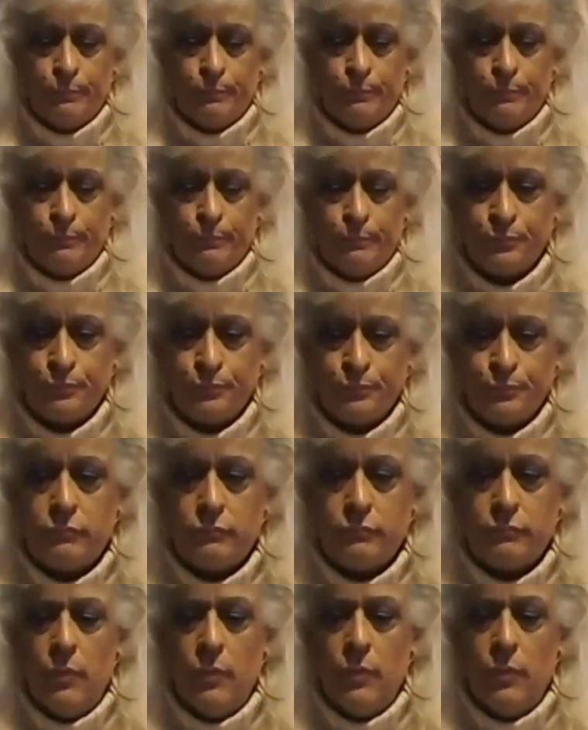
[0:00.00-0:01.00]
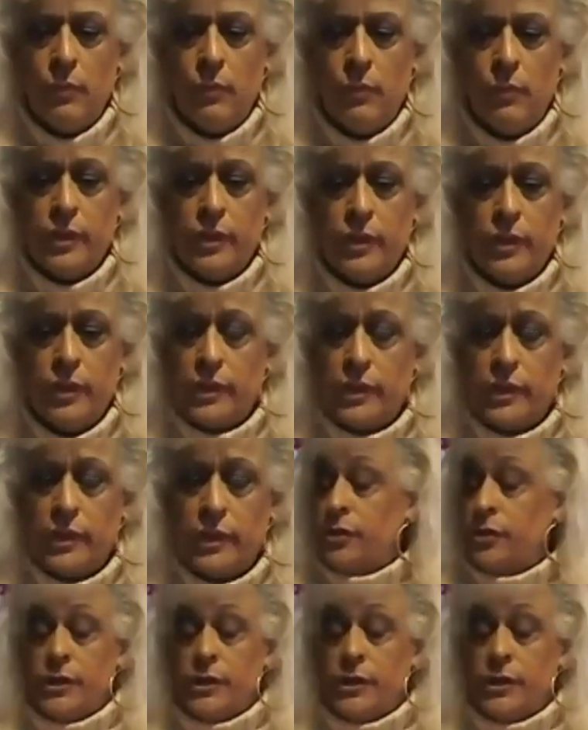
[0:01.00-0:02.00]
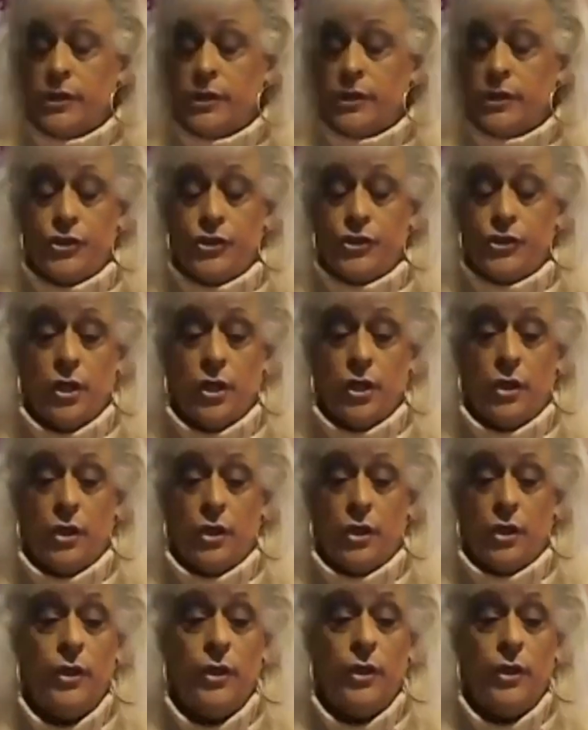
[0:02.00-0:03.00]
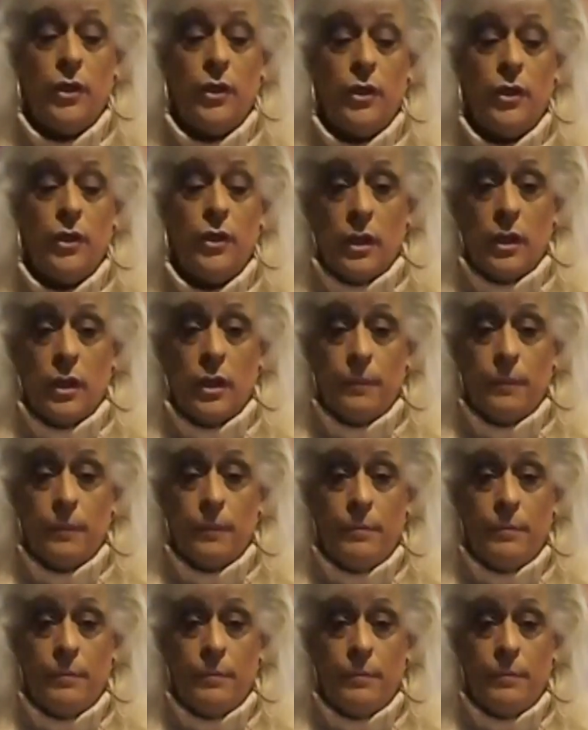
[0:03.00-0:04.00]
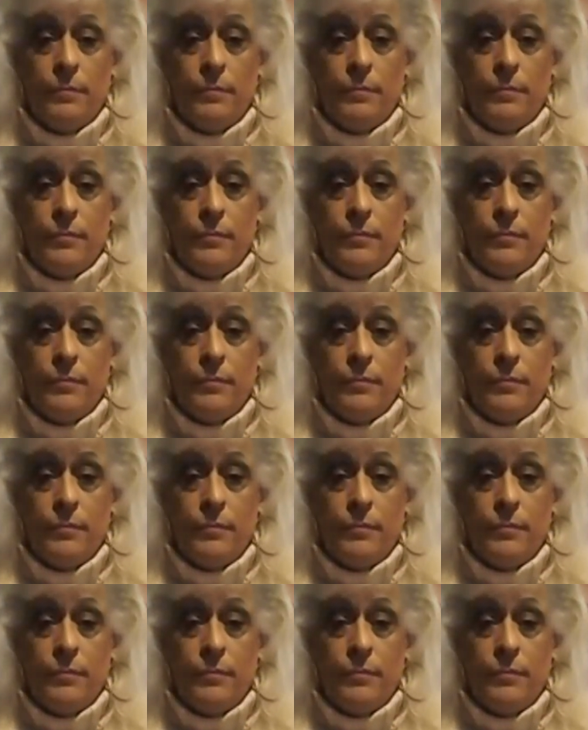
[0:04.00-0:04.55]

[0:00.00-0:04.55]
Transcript: And we're going to start producing the show. Uh, AI.